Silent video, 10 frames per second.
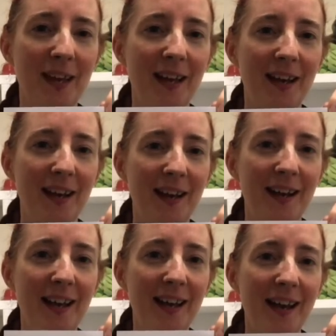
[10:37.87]

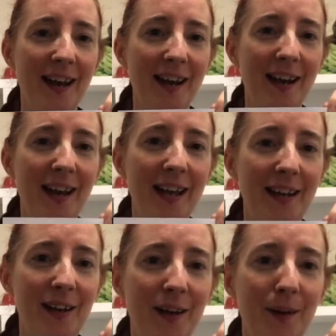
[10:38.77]
high, high,
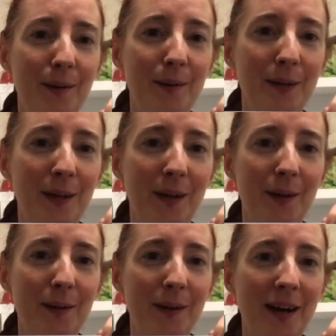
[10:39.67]
low,
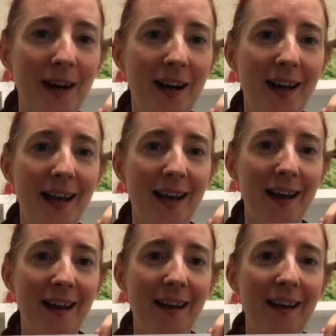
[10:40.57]
low, high,
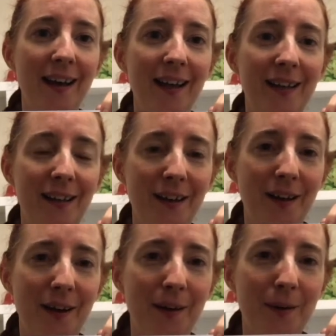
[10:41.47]
high,
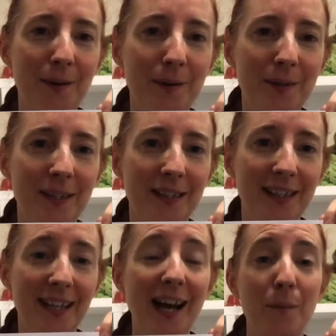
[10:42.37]
low.
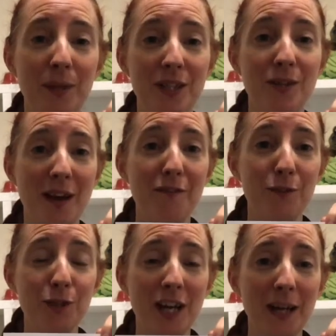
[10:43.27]
And we'll do that 4
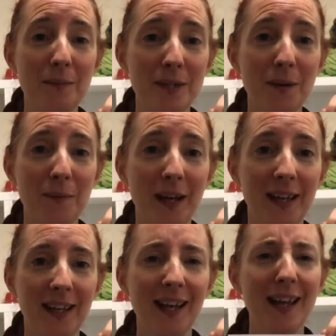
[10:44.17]
times, don't we? I
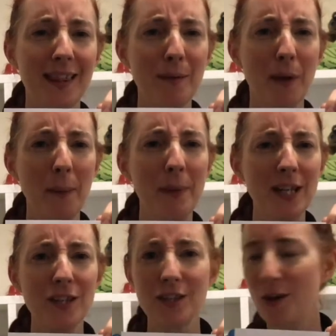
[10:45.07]
think my
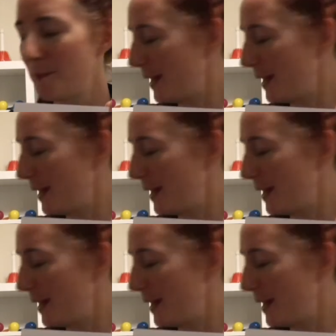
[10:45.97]
picture's got a bit low